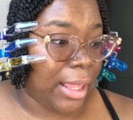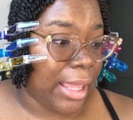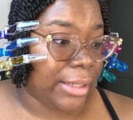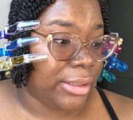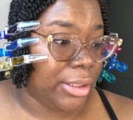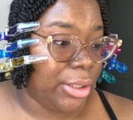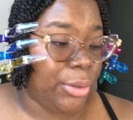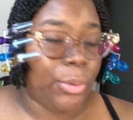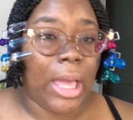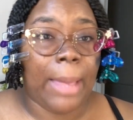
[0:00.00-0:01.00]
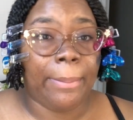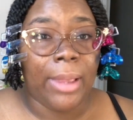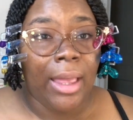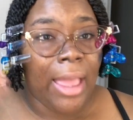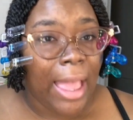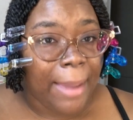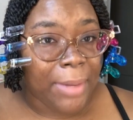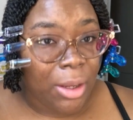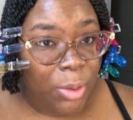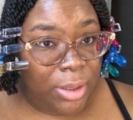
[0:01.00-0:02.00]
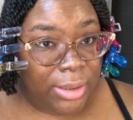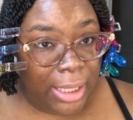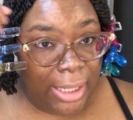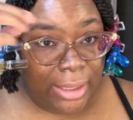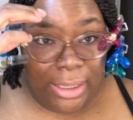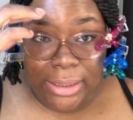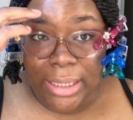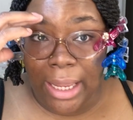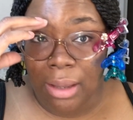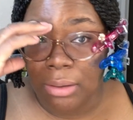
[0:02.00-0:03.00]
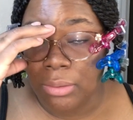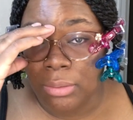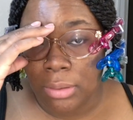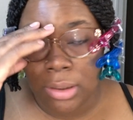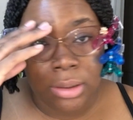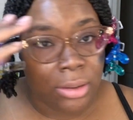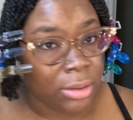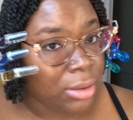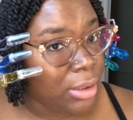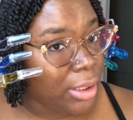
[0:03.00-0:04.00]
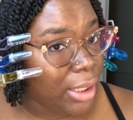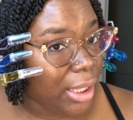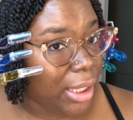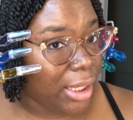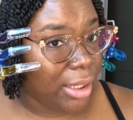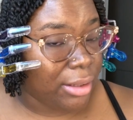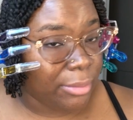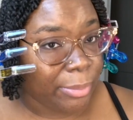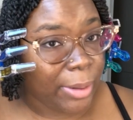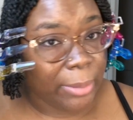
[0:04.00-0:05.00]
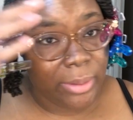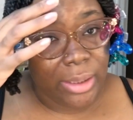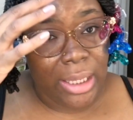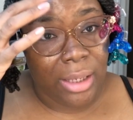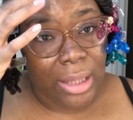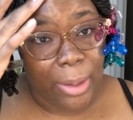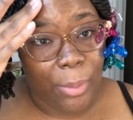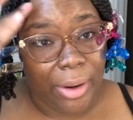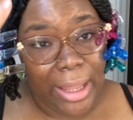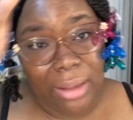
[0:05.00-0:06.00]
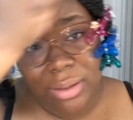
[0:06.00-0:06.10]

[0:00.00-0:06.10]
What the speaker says: I actually do. I'm not gonna take these down and like wear it out